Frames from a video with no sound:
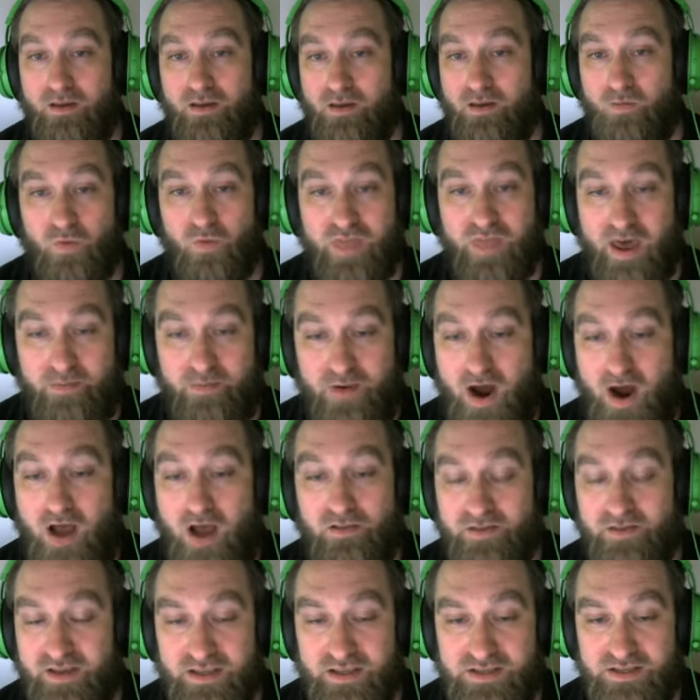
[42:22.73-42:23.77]
when that
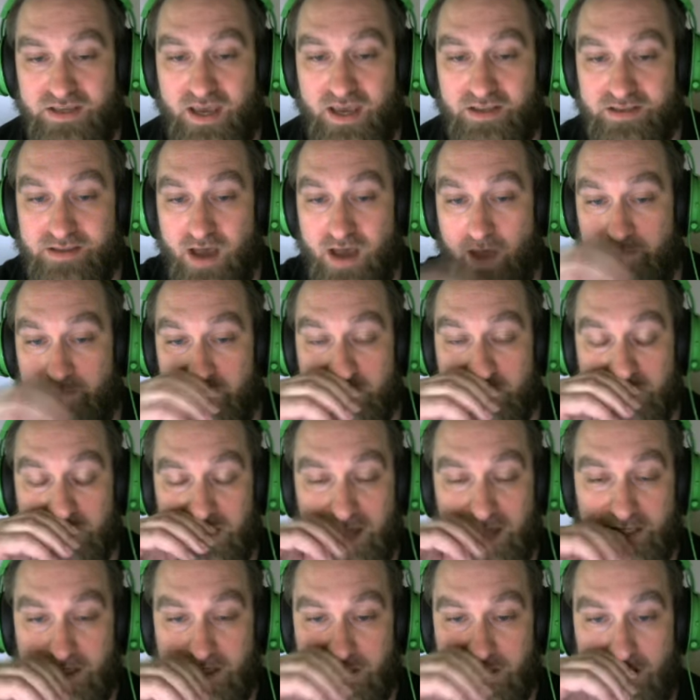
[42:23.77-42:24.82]
pollen gets kicked up, it just
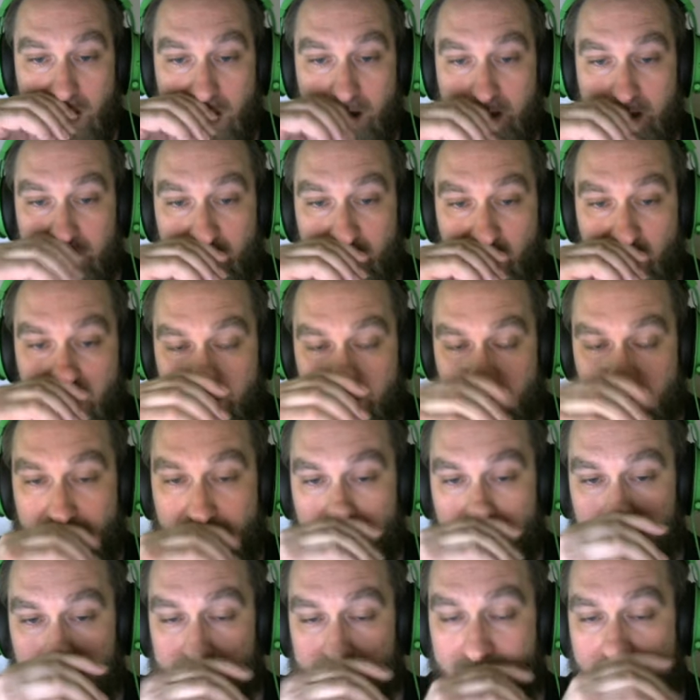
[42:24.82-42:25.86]
gets stuck in whatever
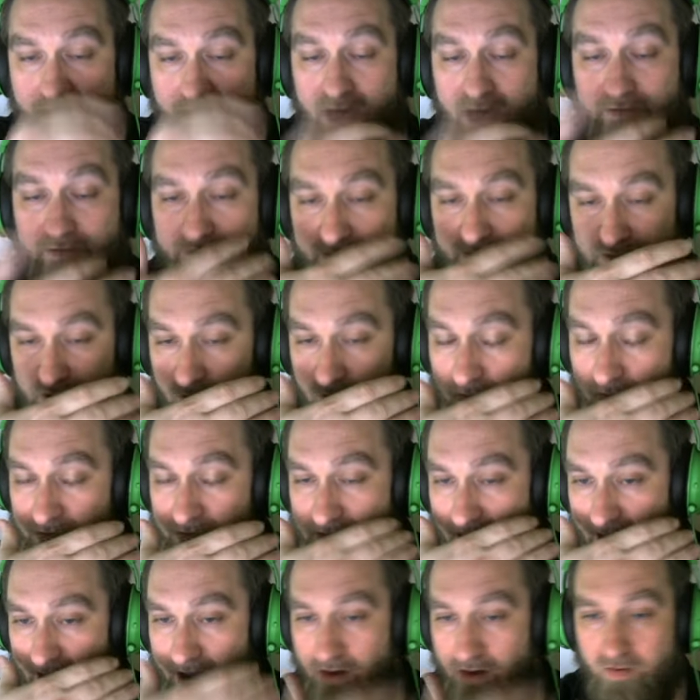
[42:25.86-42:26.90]
hair you have. So
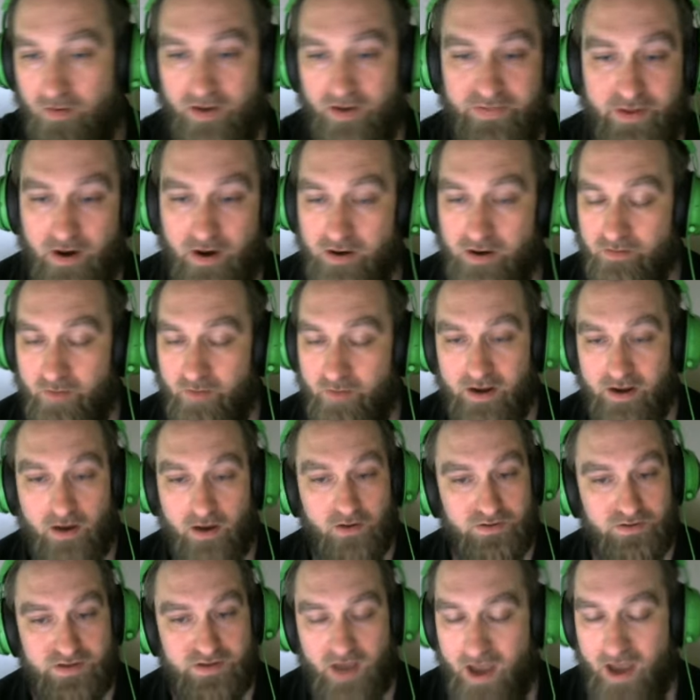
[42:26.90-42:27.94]
that hair right there under my
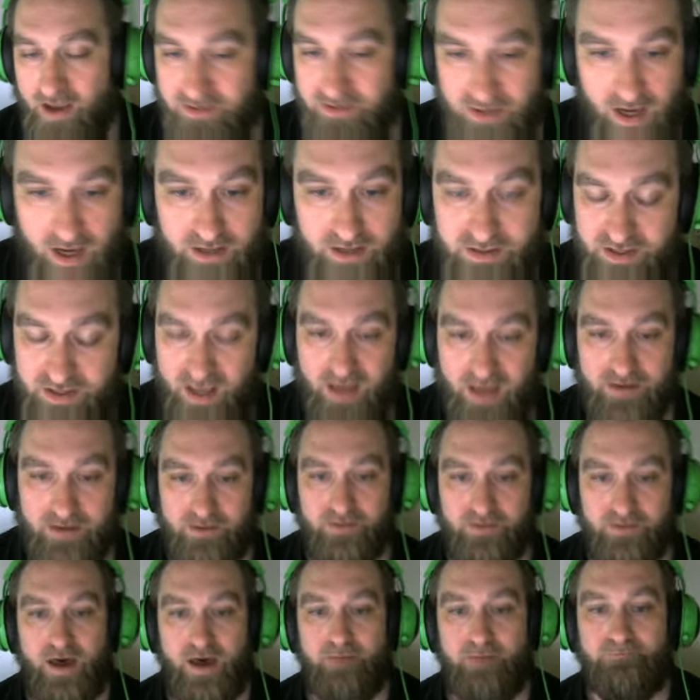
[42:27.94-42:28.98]
nose, I, I just can't do
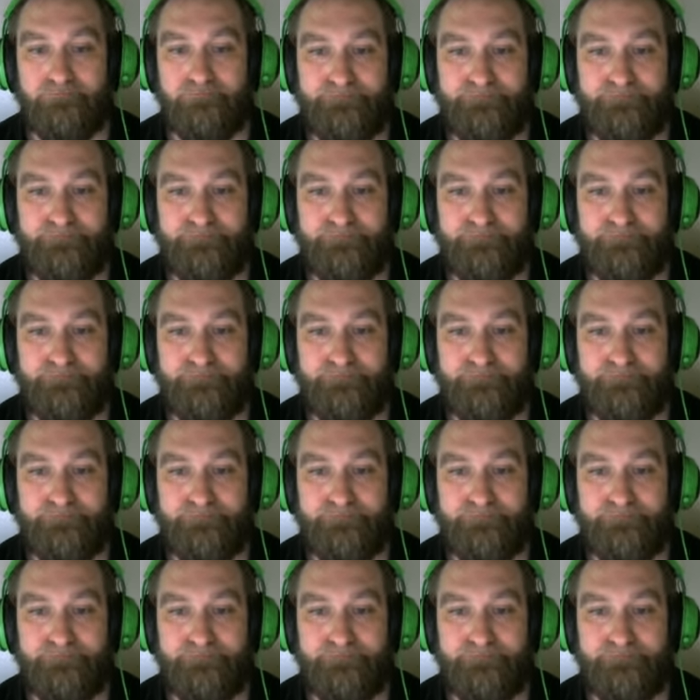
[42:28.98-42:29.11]
that.